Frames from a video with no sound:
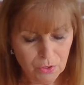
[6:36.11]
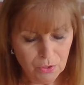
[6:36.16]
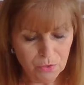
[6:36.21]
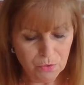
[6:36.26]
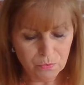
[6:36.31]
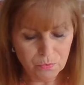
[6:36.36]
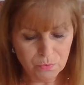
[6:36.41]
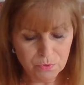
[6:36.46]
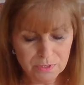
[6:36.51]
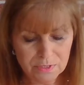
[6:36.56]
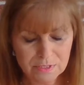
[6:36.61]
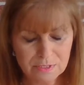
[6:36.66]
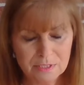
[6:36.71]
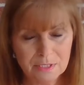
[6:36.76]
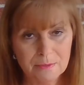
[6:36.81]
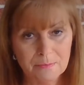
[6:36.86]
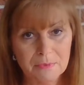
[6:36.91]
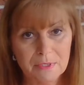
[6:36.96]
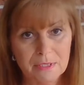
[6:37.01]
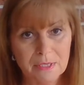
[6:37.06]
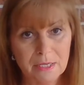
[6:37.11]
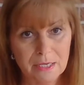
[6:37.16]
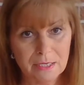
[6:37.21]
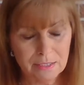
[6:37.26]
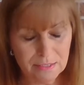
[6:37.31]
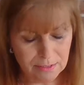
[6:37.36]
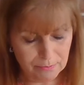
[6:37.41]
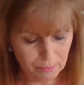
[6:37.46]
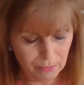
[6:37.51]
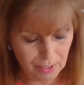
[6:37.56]
who would stimulate
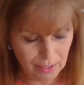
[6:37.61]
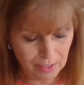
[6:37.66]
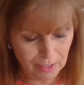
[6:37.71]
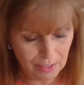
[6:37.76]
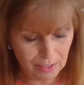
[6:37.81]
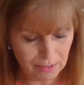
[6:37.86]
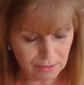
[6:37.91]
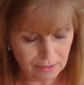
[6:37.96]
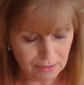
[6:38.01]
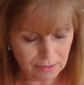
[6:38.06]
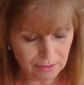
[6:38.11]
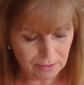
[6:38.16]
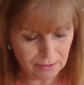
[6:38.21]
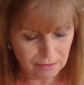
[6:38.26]
his mind.